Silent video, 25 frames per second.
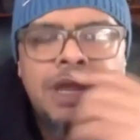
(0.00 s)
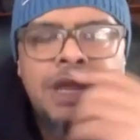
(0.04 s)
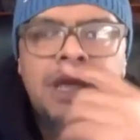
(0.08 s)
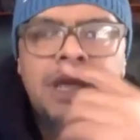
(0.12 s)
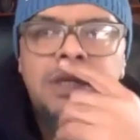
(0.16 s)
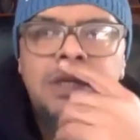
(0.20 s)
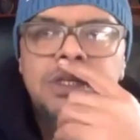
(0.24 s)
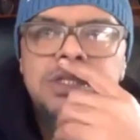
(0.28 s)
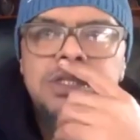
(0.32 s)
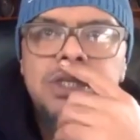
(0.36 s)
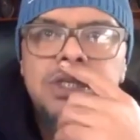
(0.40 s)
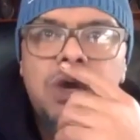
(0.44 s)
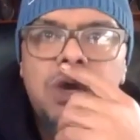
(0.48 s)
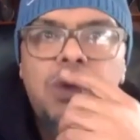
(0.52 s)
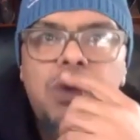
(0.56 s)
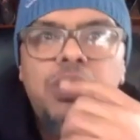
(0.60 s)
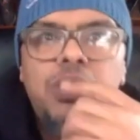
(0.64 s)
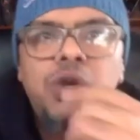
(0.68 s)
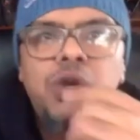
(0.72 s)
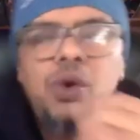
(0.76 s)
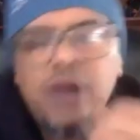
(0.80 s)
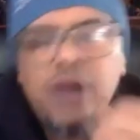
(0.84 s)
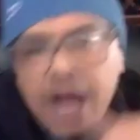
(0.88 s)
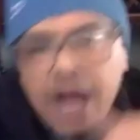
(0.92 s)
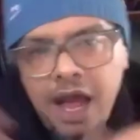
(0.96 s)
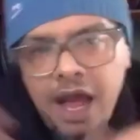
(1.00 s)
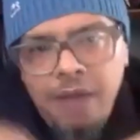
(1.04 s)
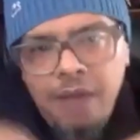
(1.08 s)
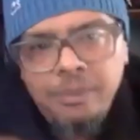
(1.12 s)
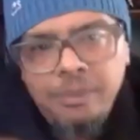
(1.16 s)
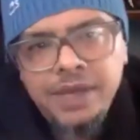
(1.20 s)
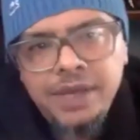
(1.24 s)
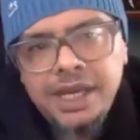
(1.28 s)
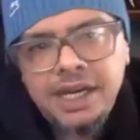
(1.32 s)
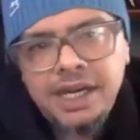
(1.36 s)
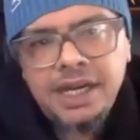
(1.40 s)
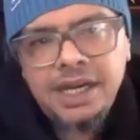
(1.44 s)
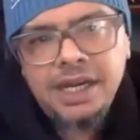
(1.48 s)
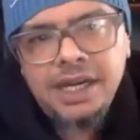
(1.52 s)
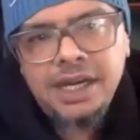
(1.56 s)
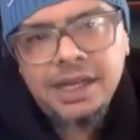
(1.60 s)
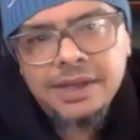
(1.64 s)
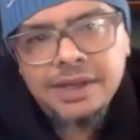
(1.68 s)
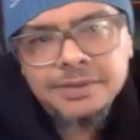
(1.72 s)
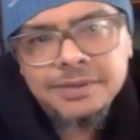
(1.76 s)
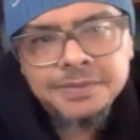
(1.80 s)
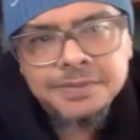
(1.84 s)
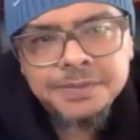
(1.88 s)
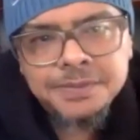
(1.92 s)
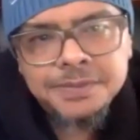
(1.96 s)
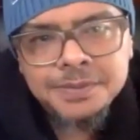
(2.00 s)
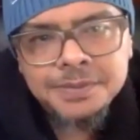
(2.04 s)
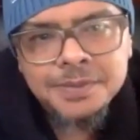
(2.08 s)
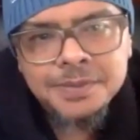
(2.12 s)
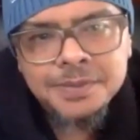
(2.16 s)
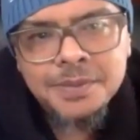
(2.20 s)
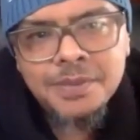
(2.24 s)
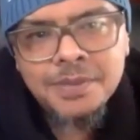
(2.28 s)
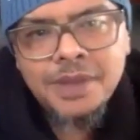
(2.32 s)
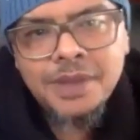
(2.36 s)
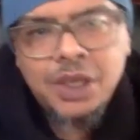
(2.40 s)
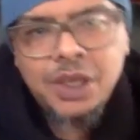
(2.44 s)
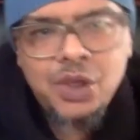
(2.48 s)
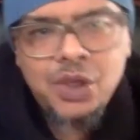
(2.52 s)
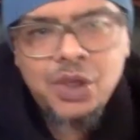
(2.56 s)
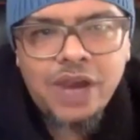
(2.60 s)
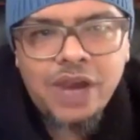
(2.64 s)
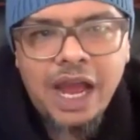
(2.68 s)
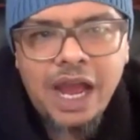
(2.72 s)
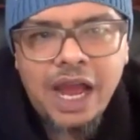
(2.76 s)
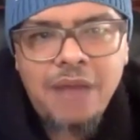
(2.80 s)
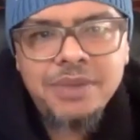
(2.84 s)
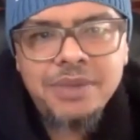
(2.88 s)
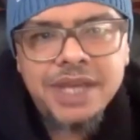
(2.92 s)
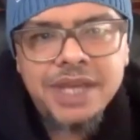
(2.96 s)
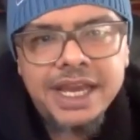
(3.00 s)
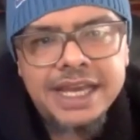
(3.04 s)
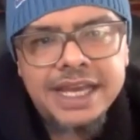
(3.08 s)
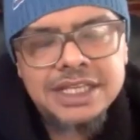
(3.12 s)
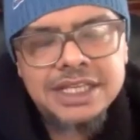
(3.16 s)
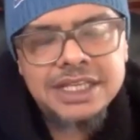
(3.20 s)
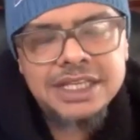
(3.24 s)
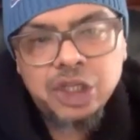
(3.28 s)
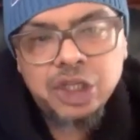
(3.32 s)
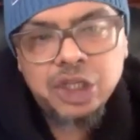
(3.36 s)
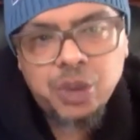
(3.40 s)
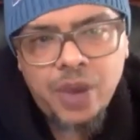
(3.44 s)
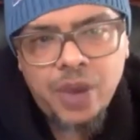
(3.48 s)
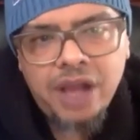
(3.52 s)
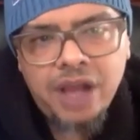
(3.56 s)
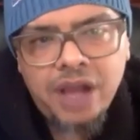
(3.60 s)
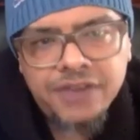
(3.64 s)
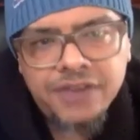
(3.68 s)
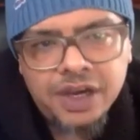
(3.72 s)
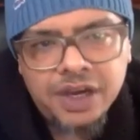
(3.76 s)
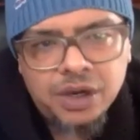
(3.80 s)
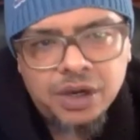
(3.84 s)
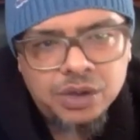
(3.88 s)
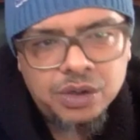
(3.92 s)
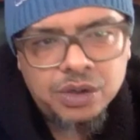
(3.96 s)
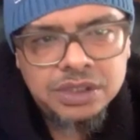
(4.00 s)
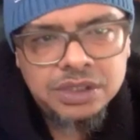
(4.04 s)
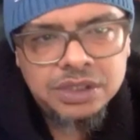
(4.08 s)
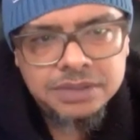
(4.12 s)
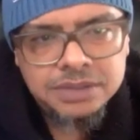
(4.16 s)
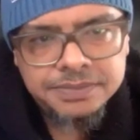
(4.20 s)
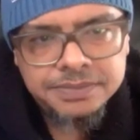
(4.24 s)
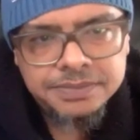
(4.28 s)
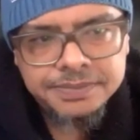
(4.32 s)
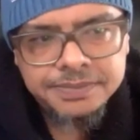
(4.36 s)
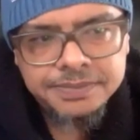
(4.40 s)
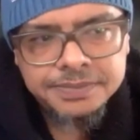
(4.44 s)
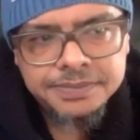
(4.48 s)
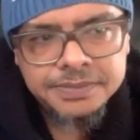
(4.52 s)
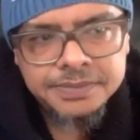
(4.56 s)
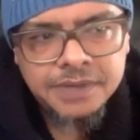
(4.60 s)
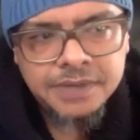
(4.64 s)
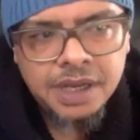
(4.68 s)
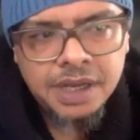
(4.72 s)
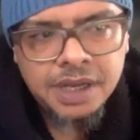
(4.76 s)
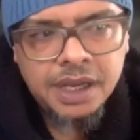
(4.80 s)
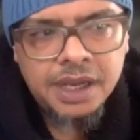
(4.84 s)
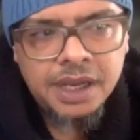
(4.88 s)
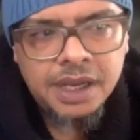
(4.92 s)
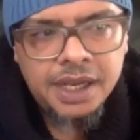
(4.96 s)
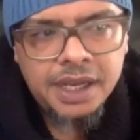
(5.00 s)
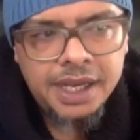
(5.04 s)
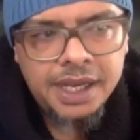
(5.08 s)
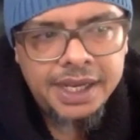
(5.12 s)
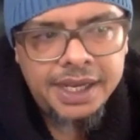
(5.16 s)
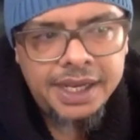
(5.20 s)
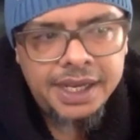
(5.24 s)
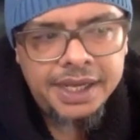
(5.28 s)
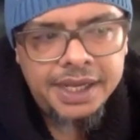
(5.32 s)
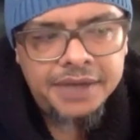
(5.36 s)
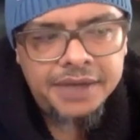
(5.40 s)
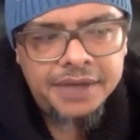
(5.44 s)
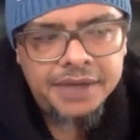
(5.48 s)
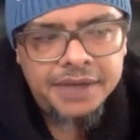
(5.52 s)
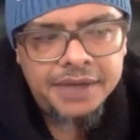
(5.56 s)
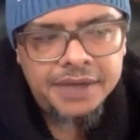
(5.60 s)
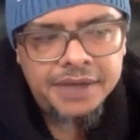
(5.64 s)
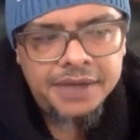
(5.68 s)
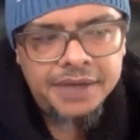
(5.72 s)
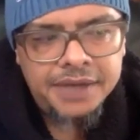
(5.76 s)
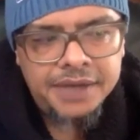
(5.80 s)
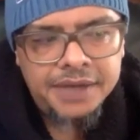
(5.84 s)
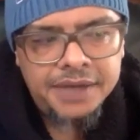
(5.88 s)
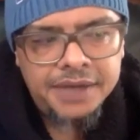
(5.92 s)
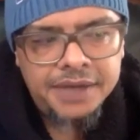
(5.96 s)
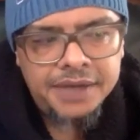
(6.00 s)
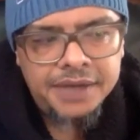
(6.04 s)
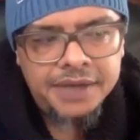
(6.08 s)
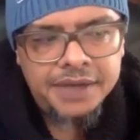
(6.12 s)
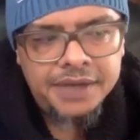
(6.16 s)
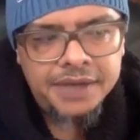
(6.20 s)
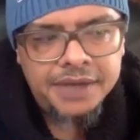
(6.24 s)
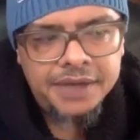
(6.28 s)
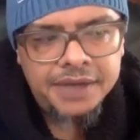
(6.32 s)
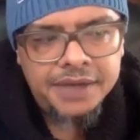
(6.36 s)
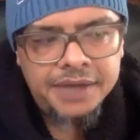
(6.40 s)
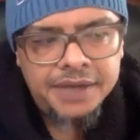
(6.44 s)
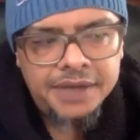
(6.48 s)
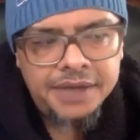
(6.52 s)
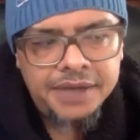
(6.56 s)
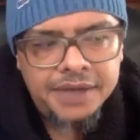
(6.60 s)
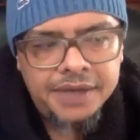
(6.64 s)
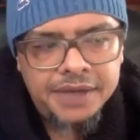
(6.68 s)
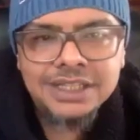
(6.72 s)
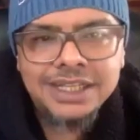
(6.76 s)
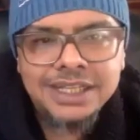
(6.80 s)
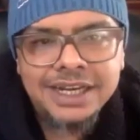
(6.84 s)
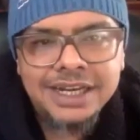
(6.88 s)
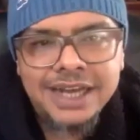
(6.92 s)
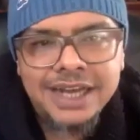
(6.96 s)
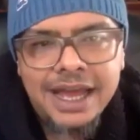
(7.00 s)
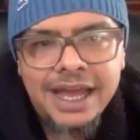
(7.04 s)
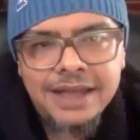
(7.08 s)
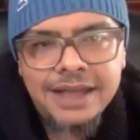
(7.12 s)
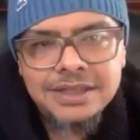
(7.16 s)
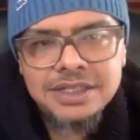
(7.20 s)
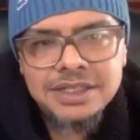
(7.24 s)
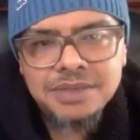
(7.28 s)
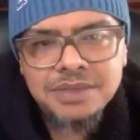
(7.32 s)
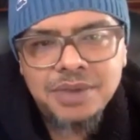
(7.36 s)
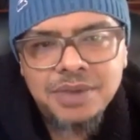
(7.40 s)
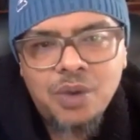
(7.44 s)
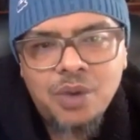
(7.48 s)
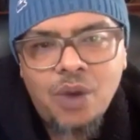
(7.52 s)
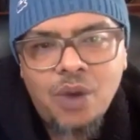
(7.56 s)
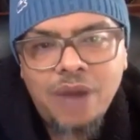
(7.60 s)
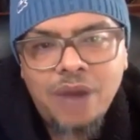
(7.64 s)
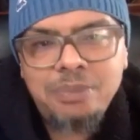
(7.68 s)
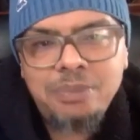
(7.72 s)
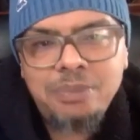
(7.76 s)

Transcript: People so you come people. here, you come here as a 12 year old, and what you I, ah, you still didn't answer me. What